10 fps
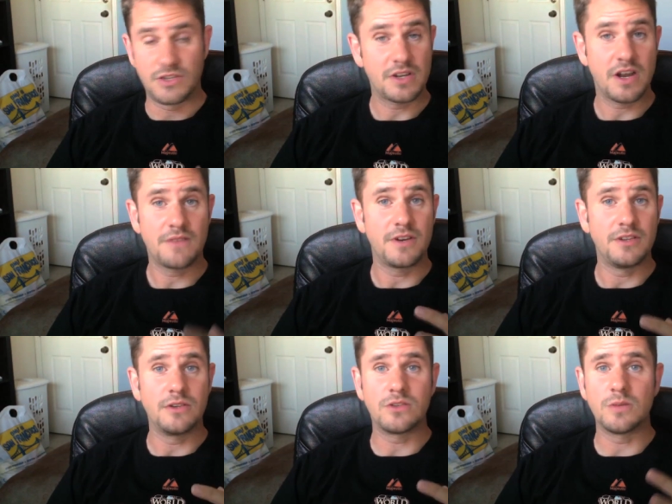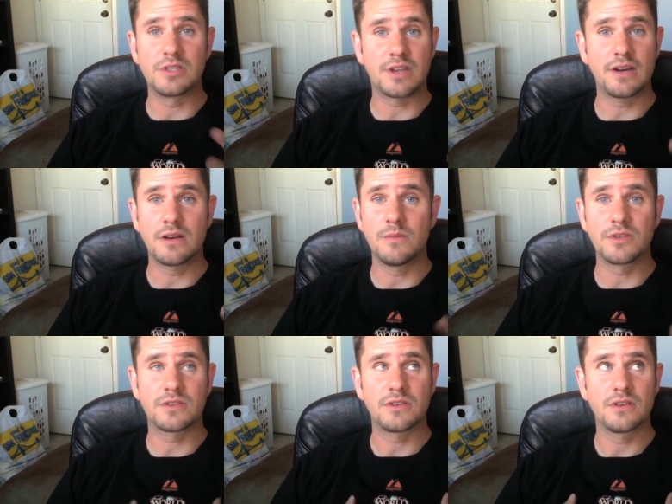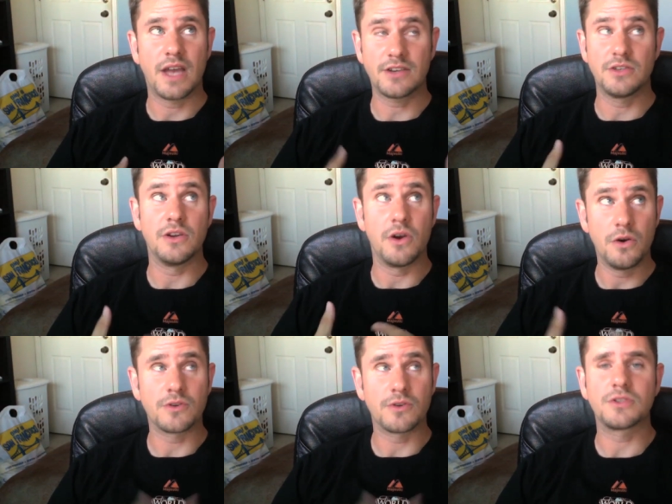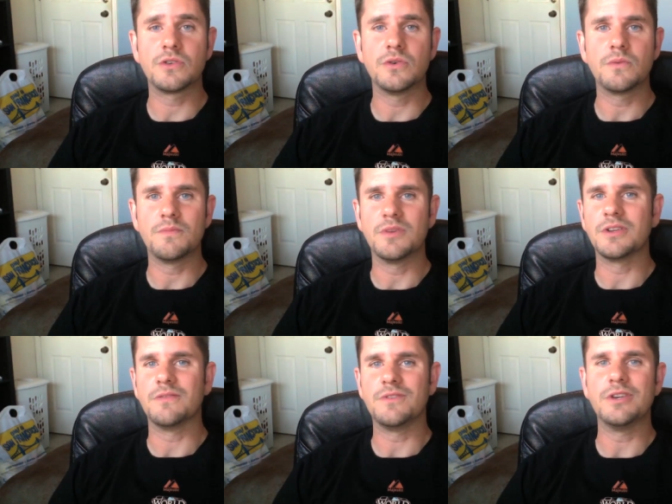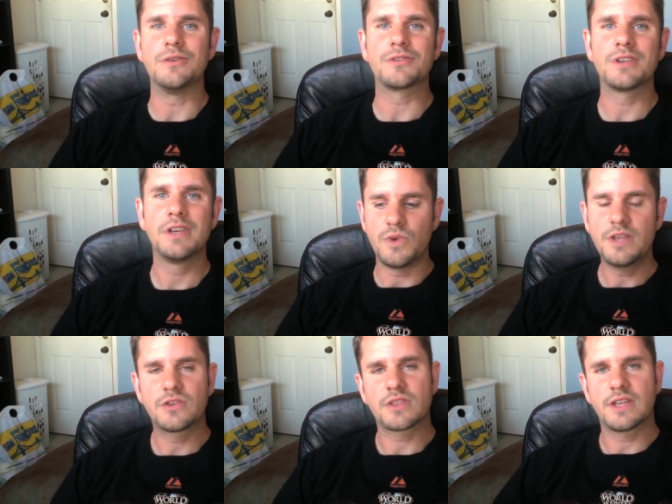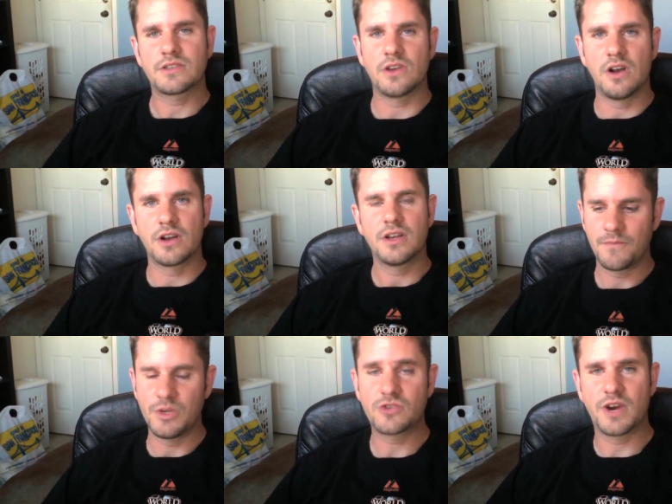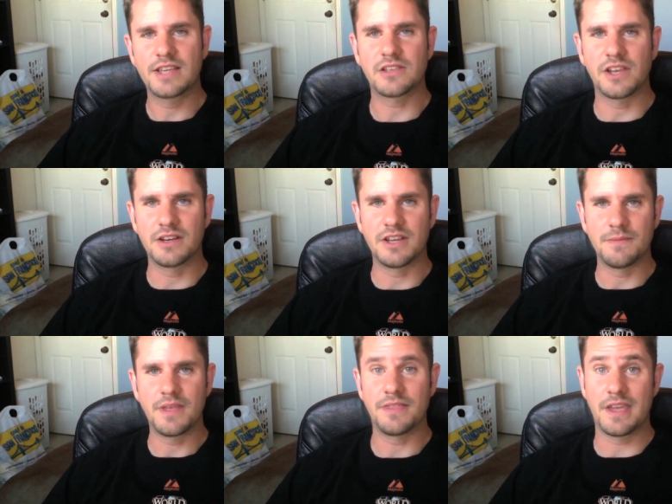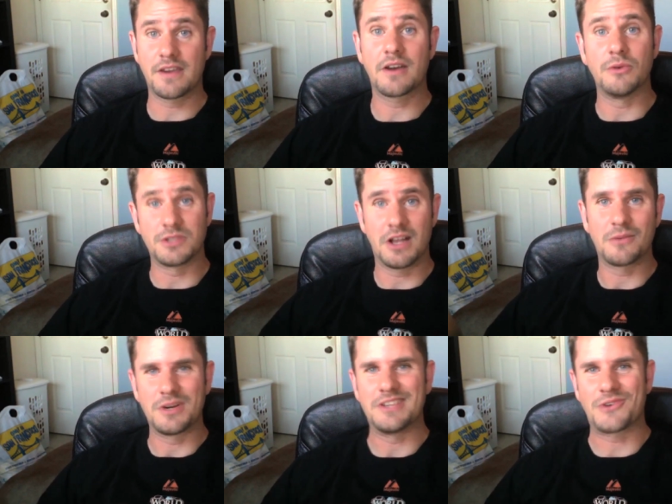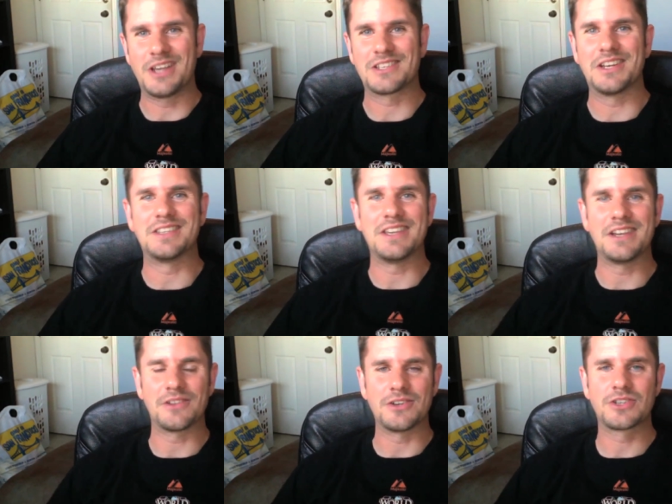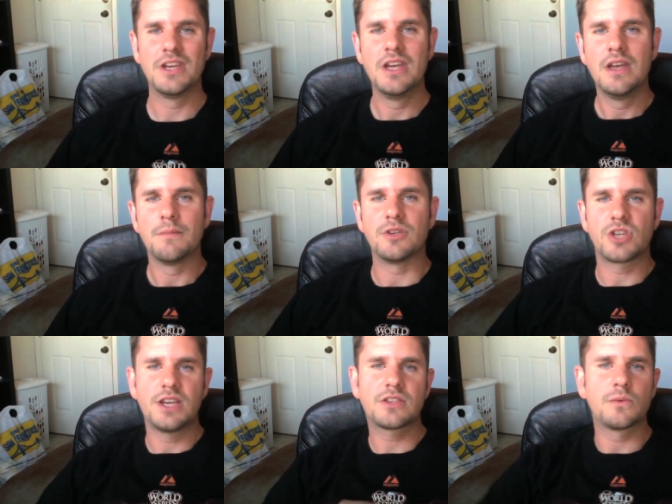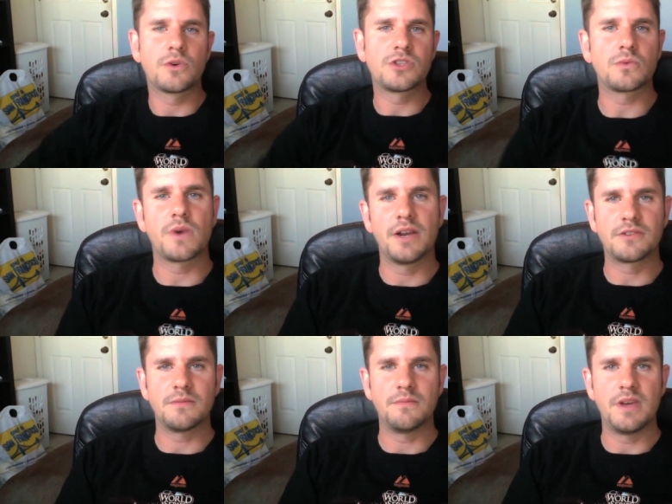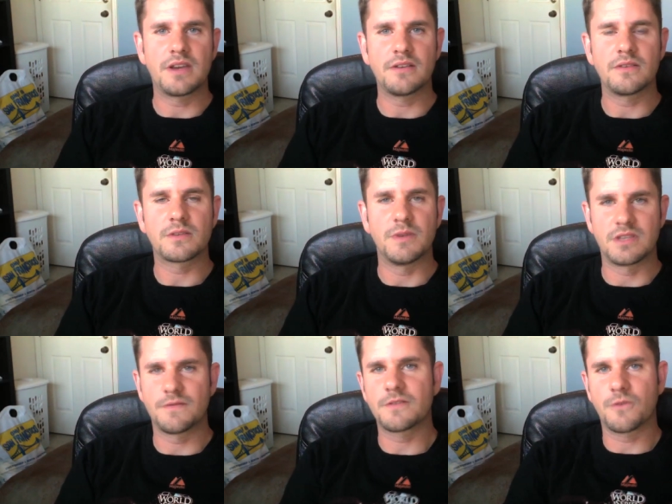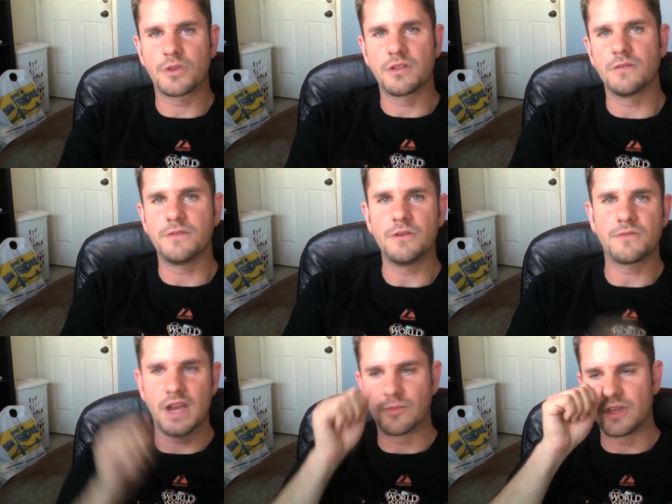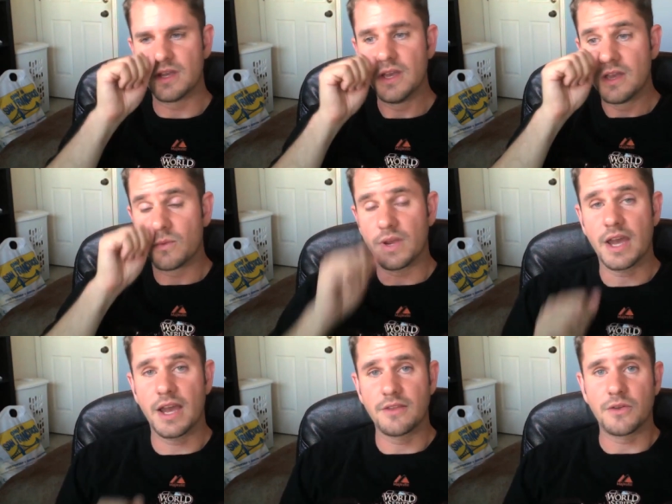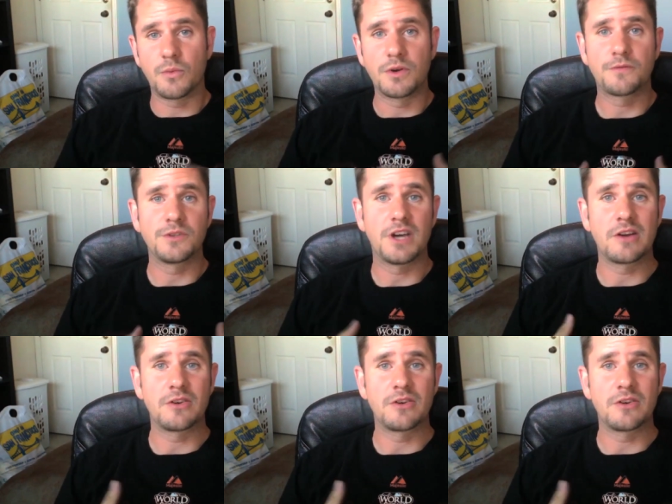It took off on YouTube. It's got almost, actually, no, over 2 million views. We took that song, we translated it, and thank God it was already translated to English, but changed the words around to make it specific for the Leffew family. We had their wonderful